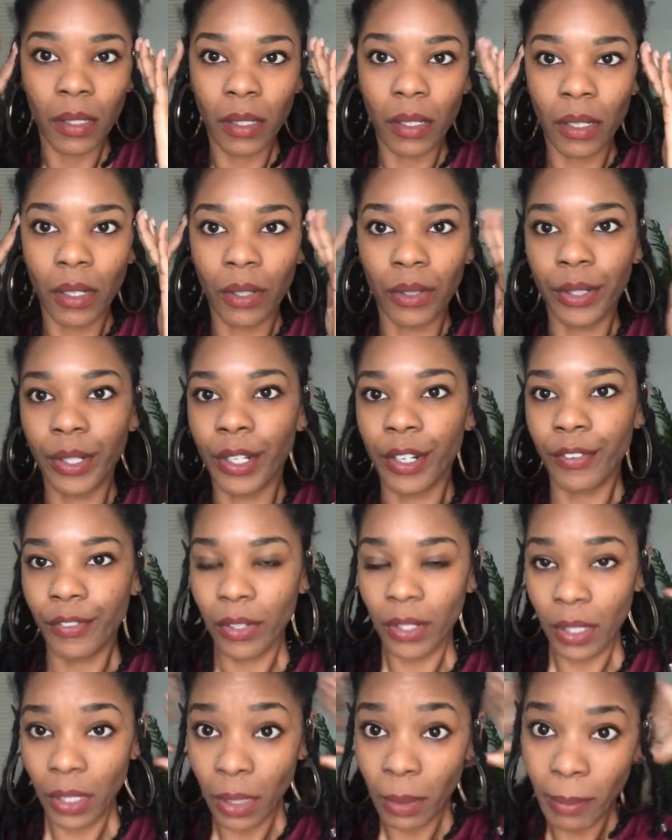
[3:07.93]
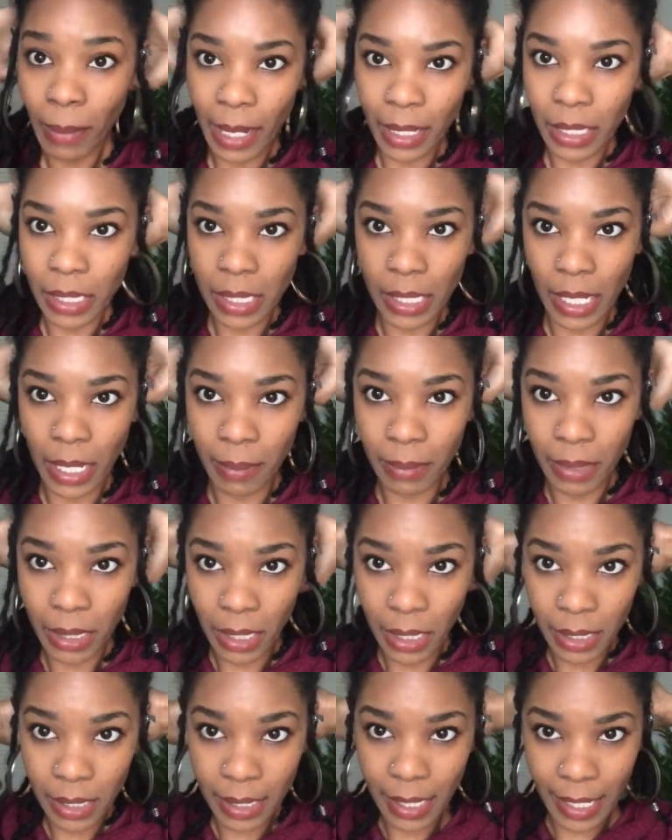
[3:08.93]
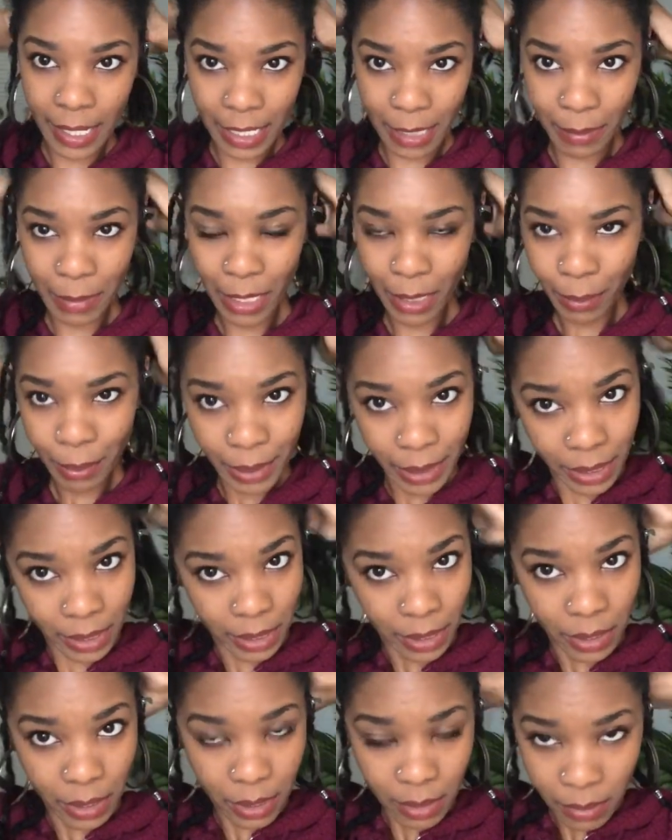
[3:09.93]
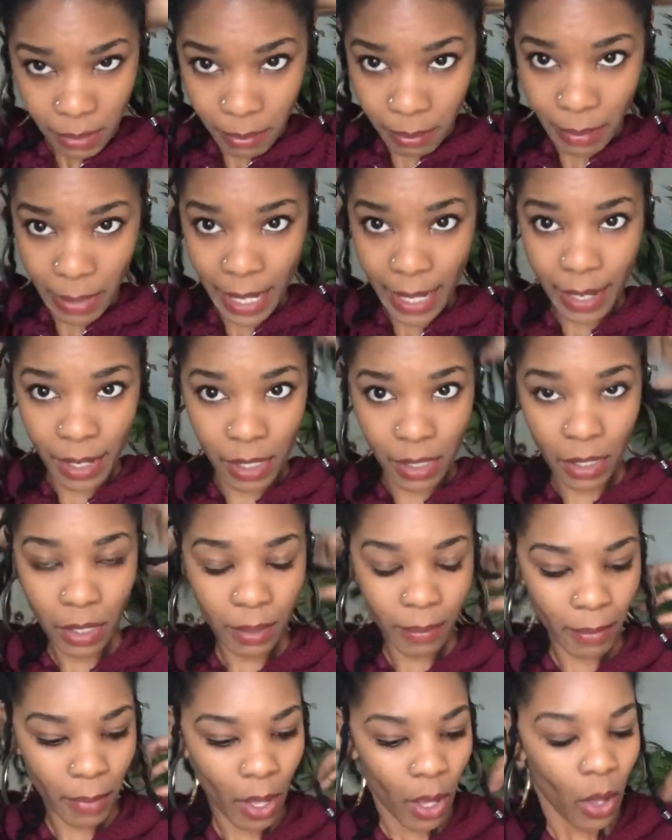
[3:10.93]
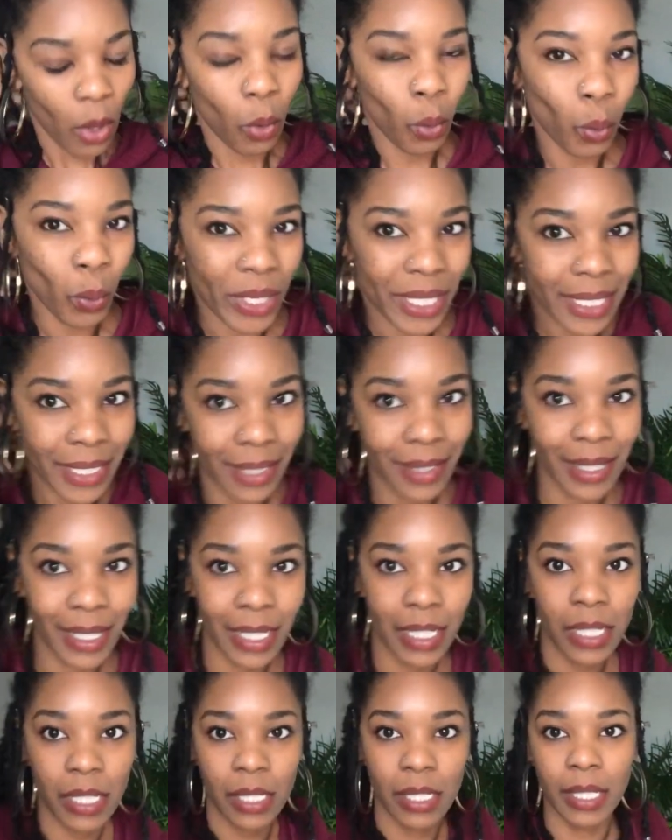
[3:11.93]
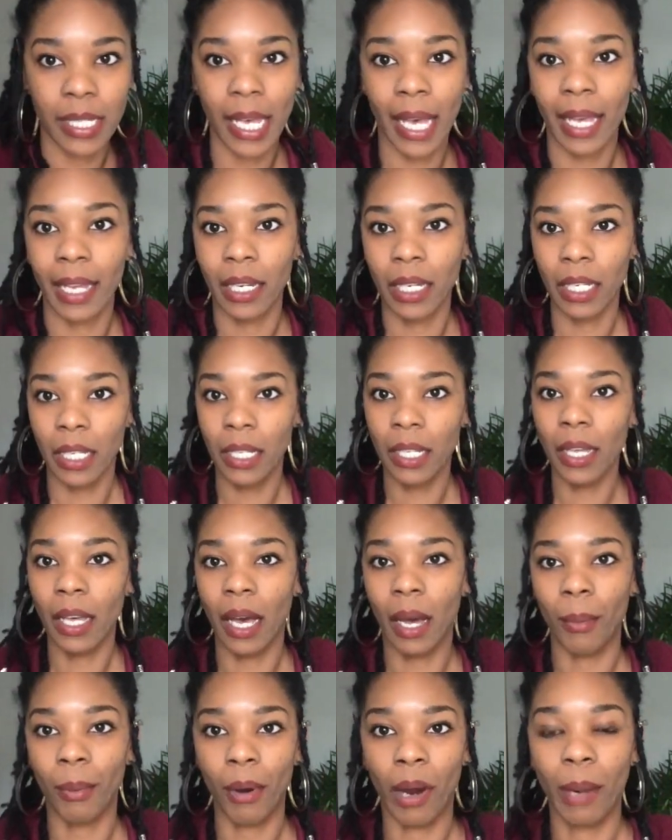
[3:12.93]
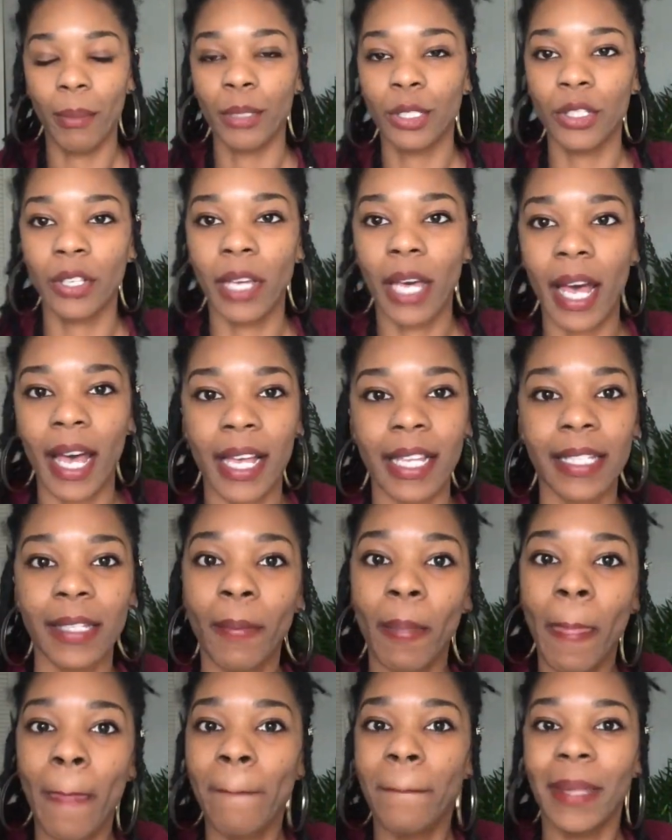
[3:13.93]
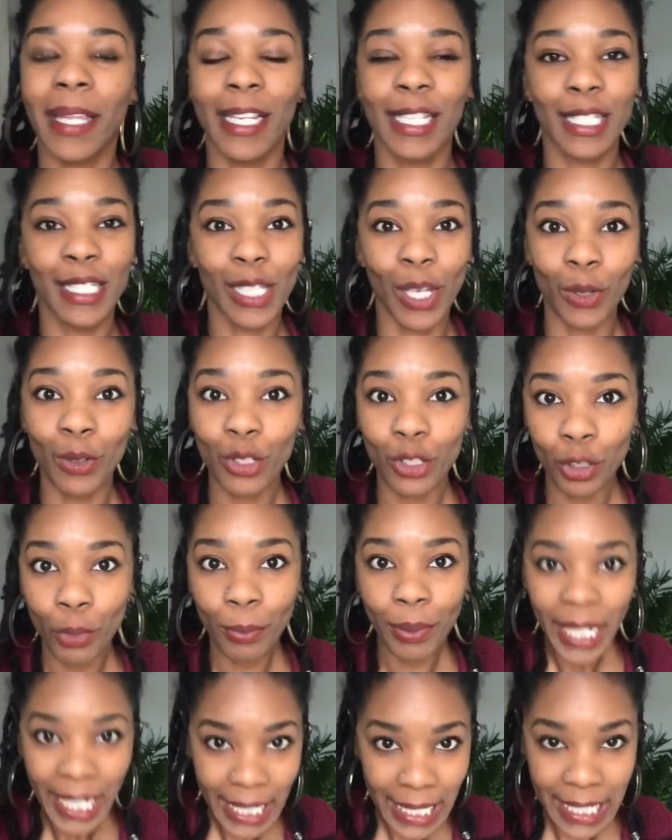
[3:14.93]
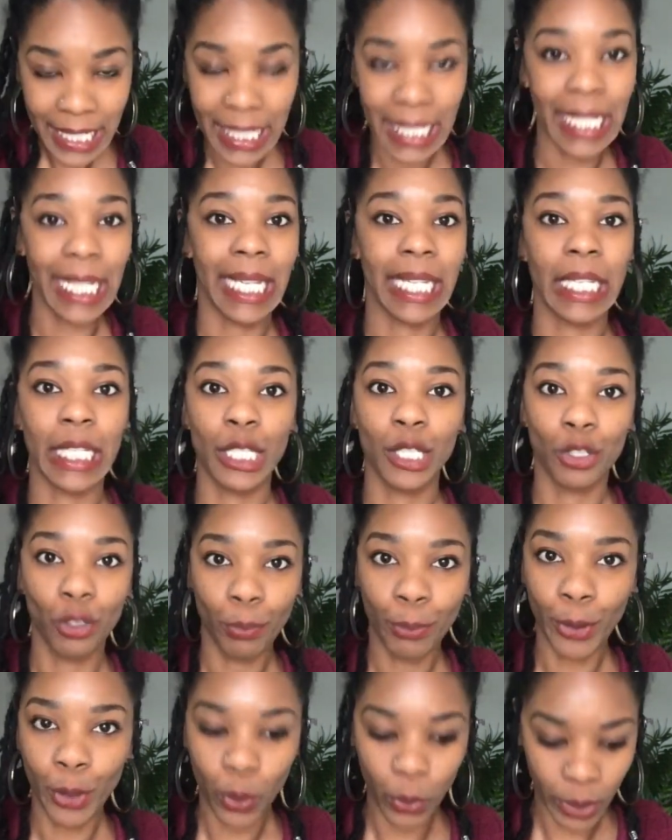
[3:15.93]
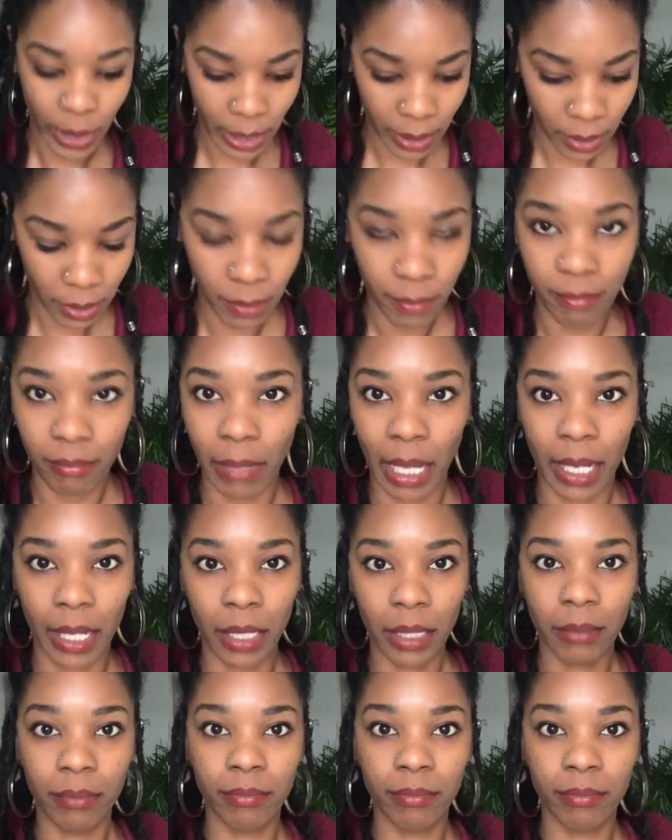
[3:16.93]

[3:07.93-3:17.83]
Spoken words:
on there for the amount of time that it takes me to put my hair up. Which this technique, I promise you guys, is so super easy and it's super quick. Like,